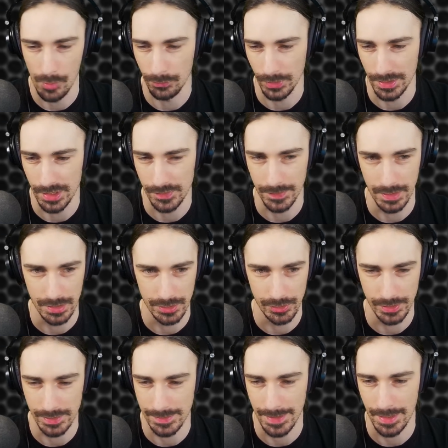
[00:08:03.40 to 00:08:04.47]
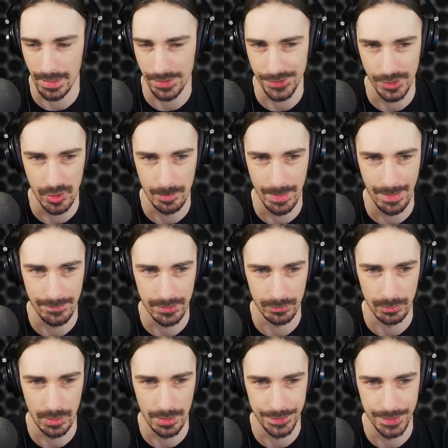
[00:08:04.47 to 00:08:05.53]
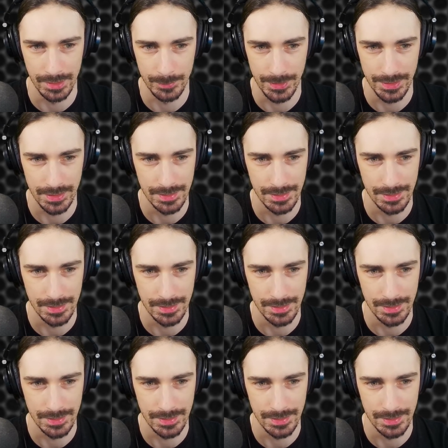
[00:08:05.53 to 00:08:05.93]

Hopefully this vehicle can take us home after we're all done with